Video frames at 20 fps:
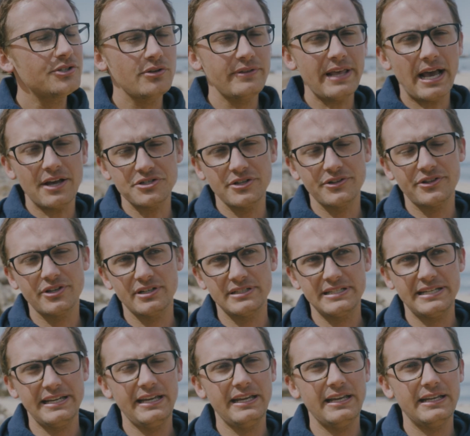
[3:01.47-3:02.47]

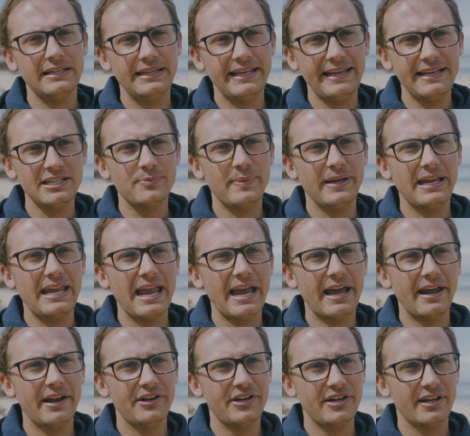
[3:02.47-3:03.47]
2013, things
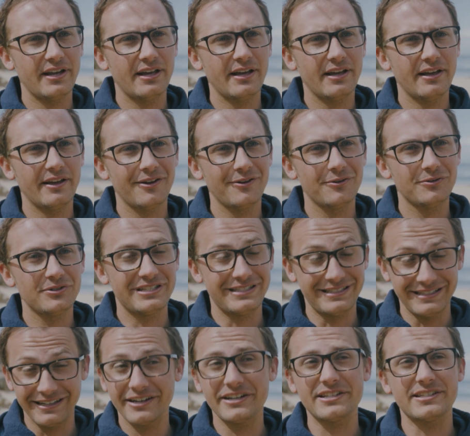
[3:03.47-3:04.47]
began to
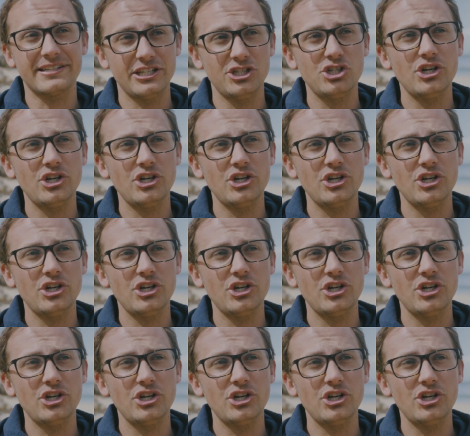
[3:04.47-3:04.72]
seriously